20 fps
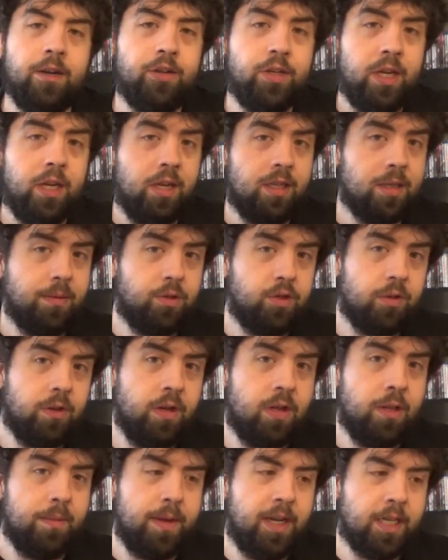She ends up
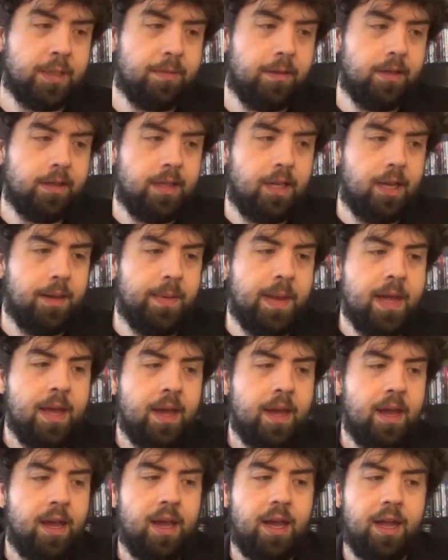joining the baseball team,
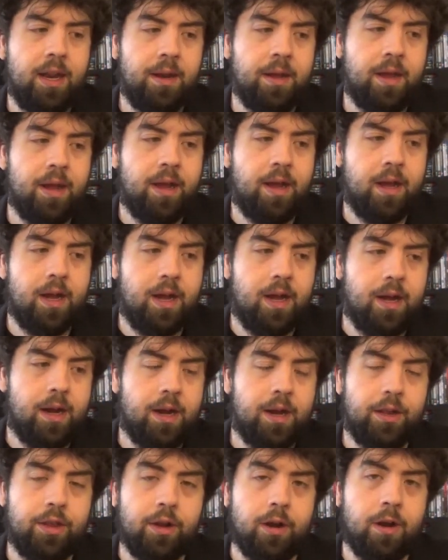and
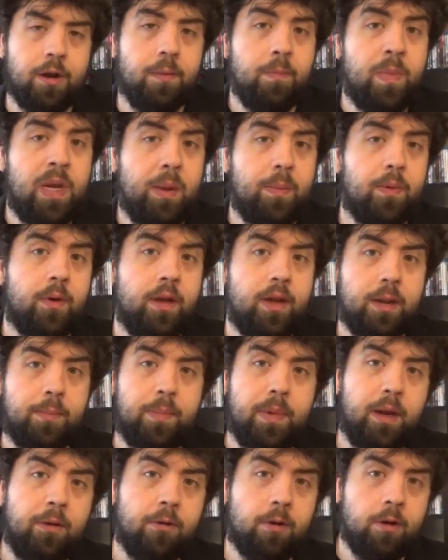other people end up
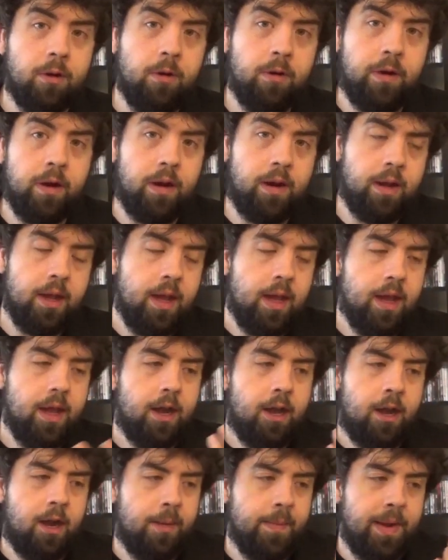being recruited,
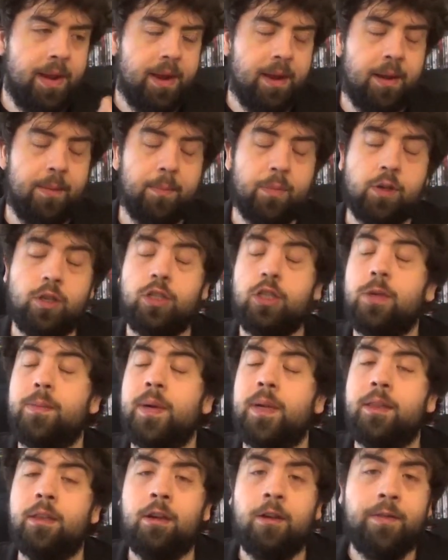and I'm
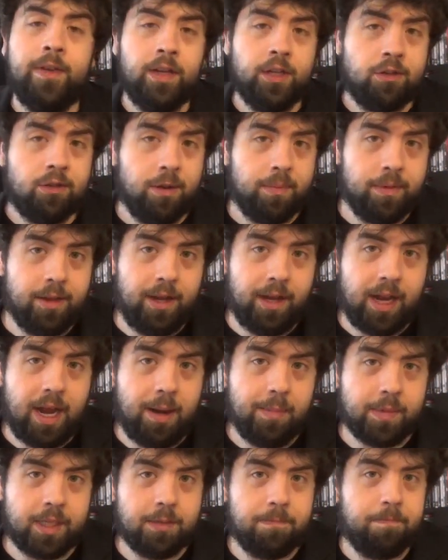presuming they'll eventually play
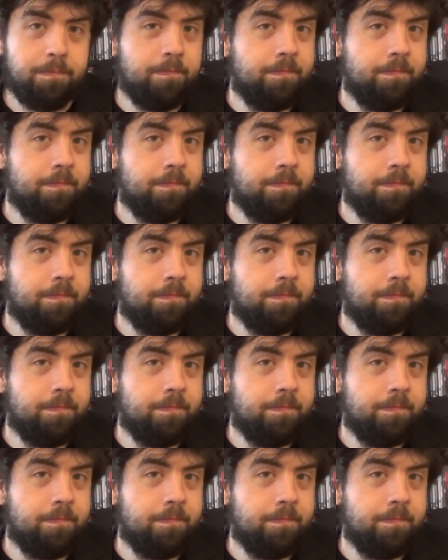games.